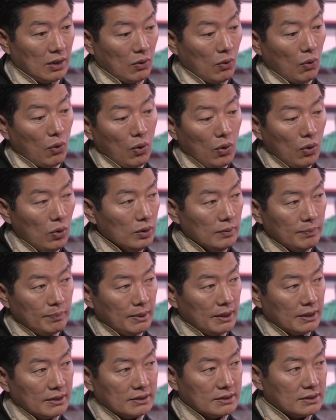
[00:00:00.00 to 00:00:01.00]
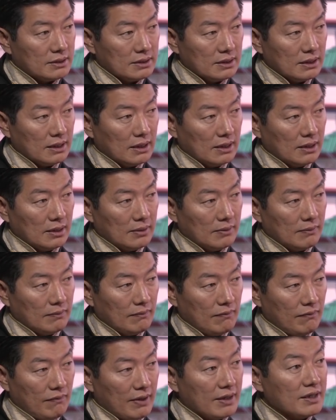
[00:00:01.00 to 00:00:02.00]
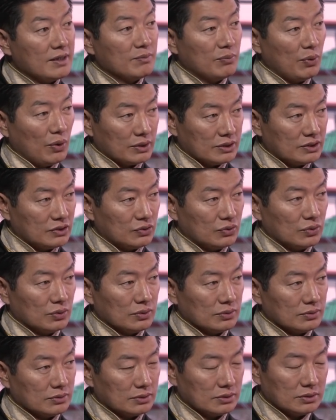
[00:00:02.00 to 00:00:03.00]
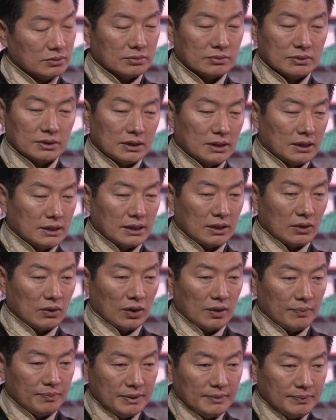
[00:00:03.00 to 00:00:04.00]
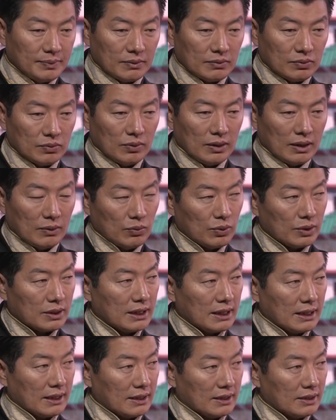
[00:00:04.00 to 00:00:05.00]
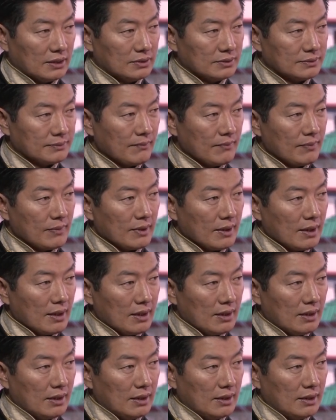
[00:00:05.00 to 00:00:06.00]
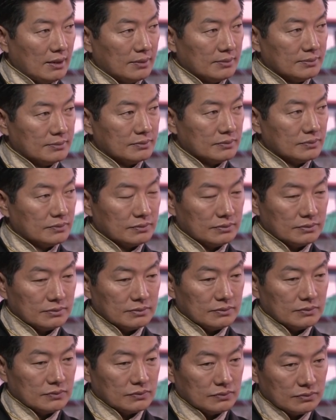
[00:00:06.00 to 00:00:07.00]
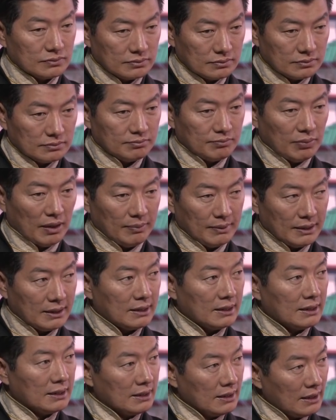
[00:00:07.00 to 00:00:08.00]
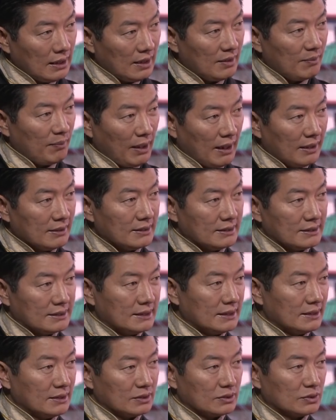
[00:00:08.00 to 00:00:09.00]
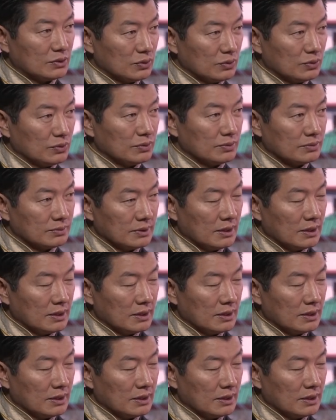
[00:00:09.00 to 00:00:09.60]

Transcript: all played a very important role. So there are a lot of people who are working, you know, publicly and behind the scenes. So